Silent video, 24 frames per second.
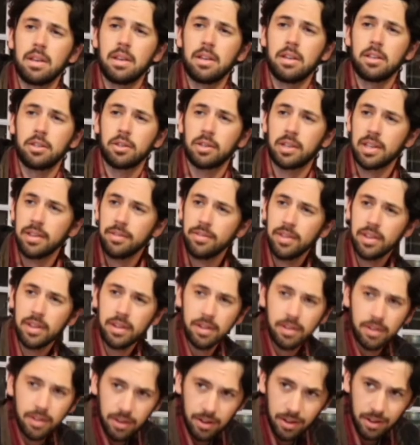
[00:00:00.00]
So
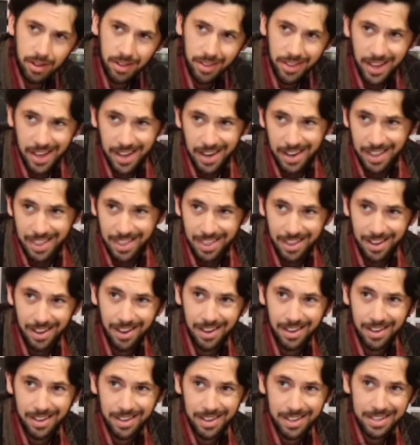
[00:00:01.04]
given all that, I
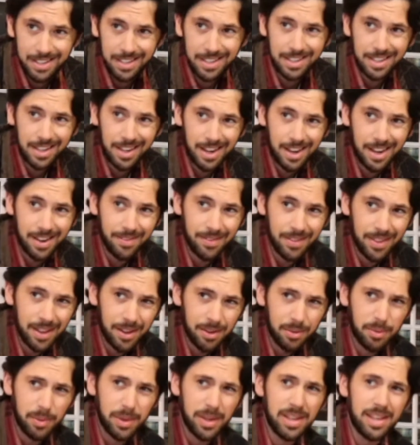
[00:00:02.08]
thought it's time
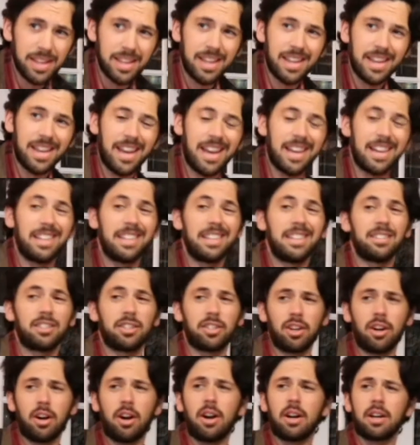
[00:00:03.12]
that we had a little
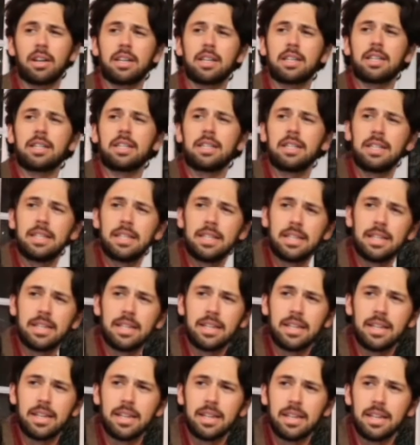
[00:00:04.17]
talk.
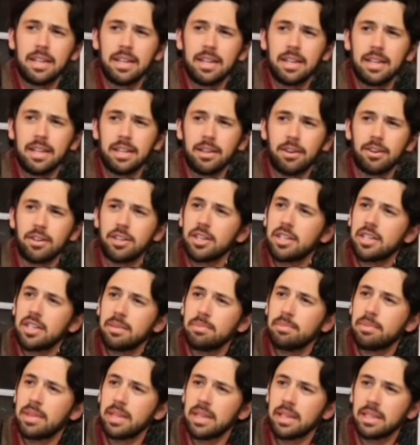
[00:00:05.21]
There are just
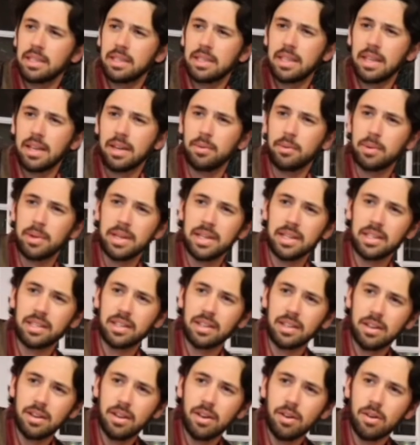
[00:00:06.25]
some things that we need
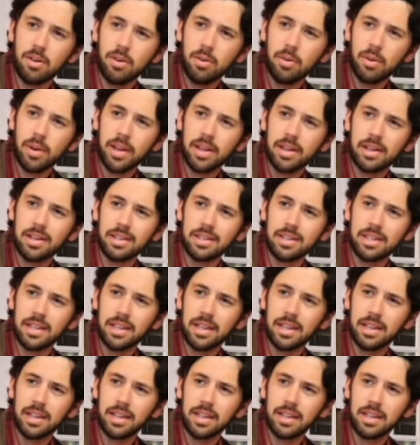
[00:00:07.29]
to know, and
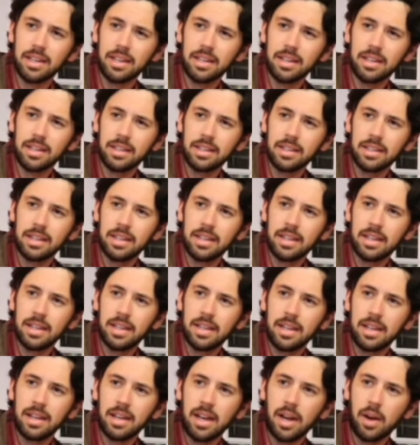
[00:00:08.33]
I
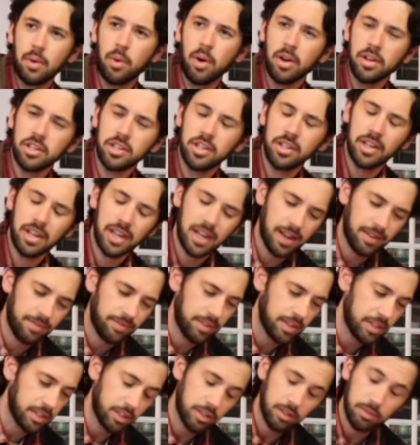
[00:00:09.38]
want you to
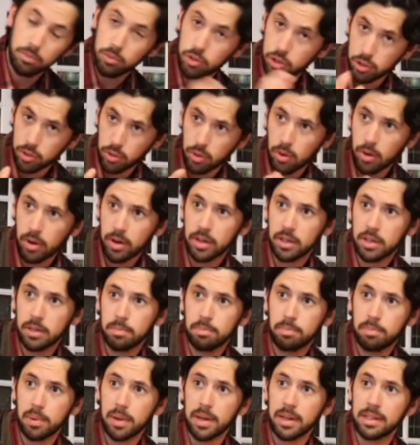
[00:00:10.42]
have this short
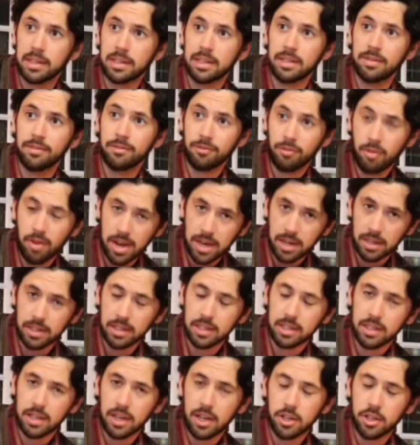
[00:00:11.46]
but frank
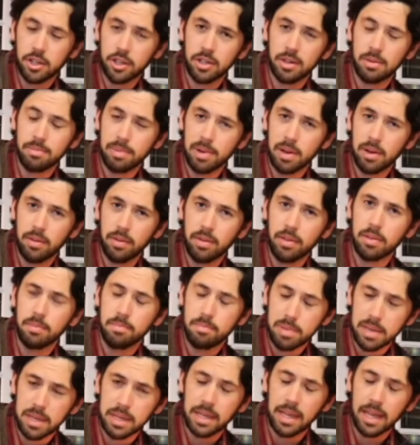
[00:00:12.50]
discussion about the
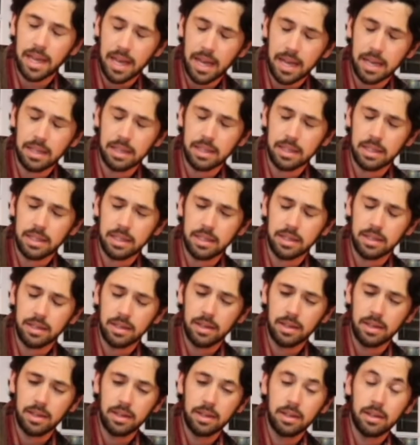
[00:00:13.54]
big S.
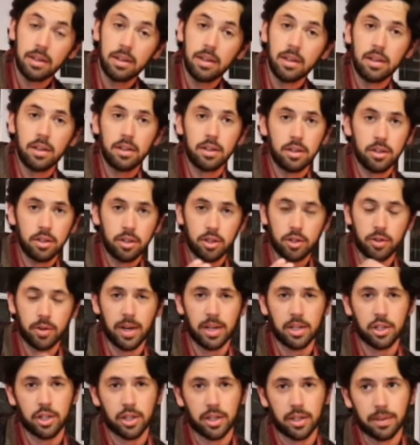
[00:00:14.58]

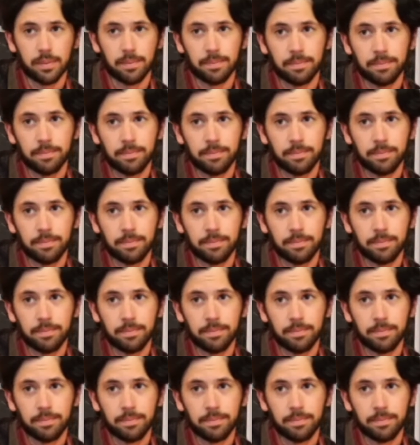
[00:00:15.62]
Stretching.